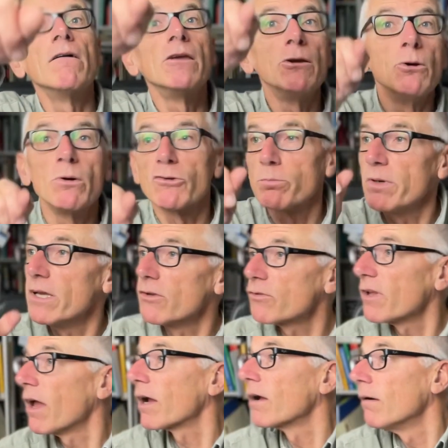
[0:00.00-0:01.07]
USB
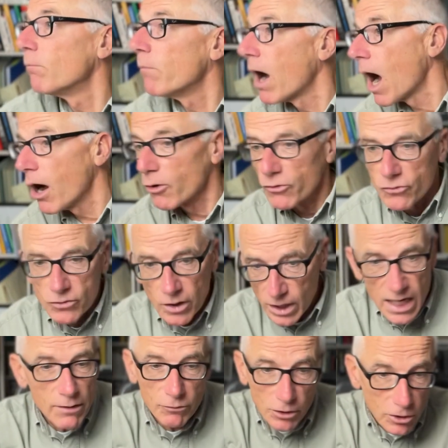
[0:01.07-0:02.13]
stick, mouse,
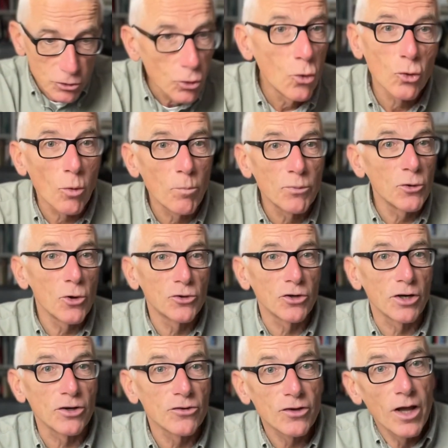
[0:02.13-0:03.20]
even a new
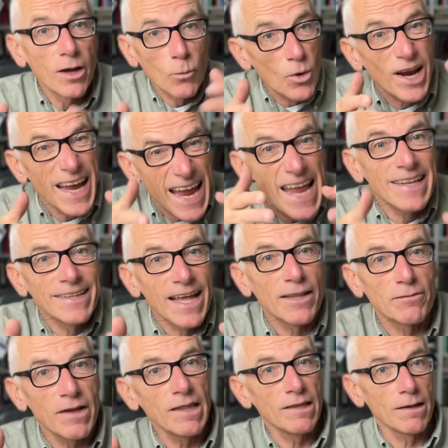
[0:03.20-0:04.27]
computers were in that
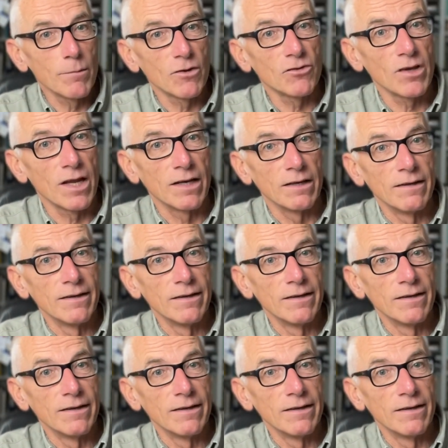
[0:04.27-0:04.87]
vending machine.